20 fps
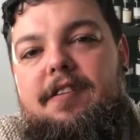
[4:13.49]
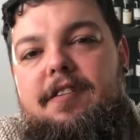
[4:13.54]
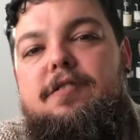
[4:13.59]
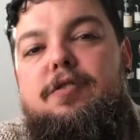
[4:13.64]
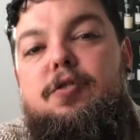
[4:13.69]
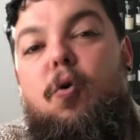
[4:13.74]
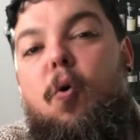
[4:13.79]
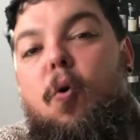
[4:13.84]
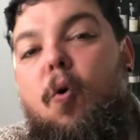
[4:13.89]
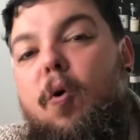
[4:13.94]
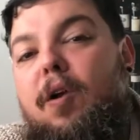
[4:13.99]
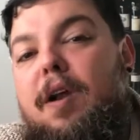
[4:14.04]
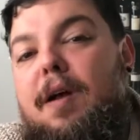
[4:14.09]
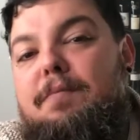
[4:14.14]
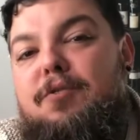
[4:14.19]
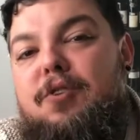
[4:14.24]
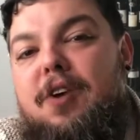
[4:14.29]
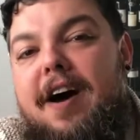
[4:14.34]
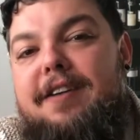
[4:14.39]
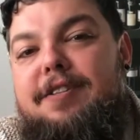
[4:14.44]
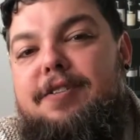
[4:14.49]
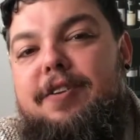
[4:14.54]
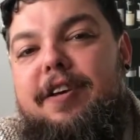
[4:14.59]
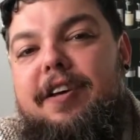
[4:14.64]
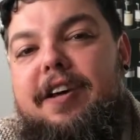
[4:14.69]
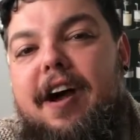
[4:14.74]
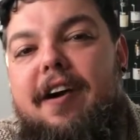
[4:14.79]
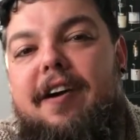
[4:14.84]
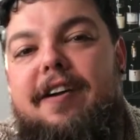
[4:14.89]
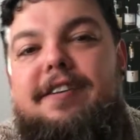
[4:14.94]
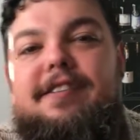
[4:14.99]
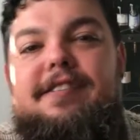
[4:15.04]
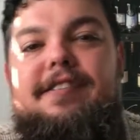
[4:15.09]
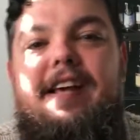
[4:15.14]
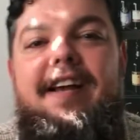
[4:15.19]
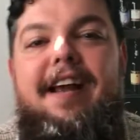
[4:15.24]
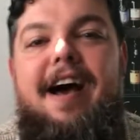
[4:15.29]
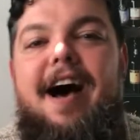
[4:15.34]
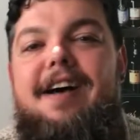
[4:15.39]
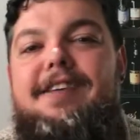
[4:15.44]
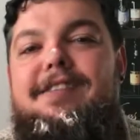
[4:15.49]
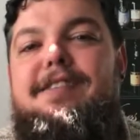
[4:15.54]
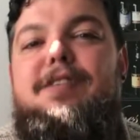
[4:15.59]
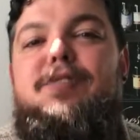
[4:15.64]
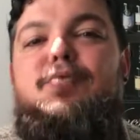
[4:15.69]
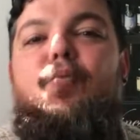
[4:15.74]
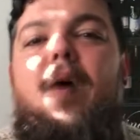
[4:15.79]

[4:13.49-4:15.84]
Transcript: So all I'm trying to encourage is that us as